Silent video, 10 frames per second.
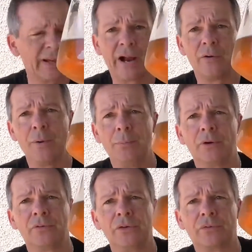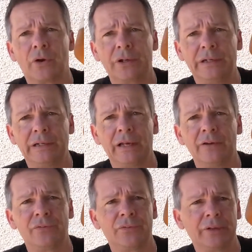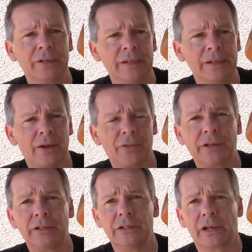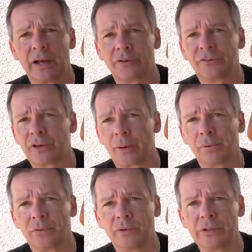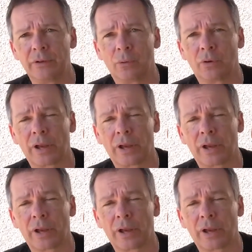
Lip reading: Can't remember if you've got any left. I think in your last couple of videos